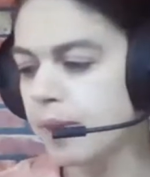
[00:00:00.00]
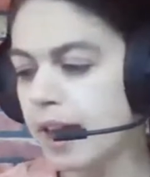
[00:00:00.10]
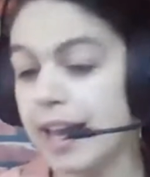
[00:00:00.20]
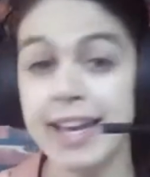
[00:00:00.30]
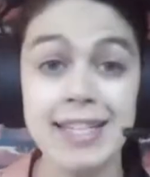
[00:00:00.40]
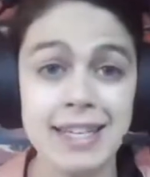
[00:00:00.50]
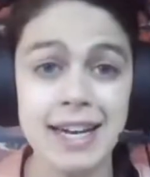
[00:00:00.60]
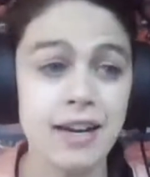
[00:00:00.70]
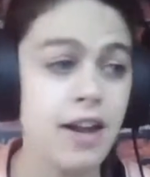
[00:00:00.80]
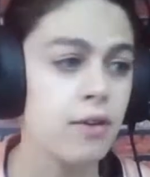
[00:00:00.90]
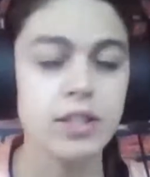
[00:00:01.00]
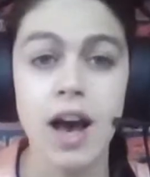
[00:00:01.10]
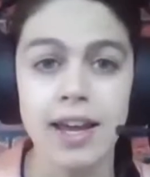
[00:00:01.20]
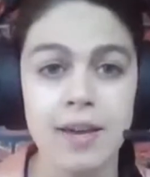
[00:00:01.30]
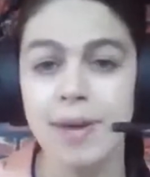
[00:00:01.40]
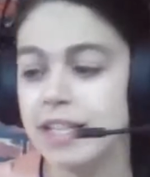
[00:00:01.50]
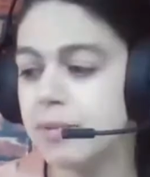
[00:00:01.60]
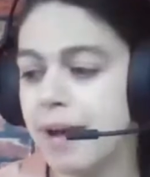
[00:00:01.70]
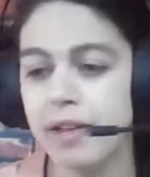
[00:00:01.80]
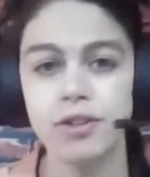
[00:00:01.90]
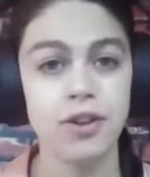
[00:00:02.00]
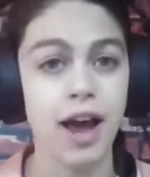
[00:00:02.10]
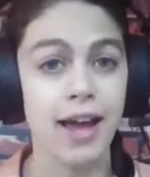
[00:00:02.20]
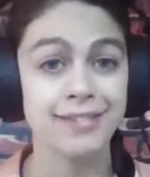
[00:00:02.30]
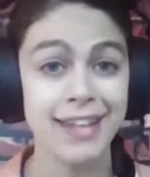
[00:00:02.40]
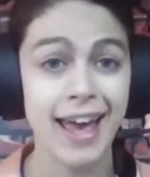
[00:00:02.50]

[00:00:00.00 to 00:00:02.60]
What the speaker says: In case you didn't know, talking makes your mouth dry.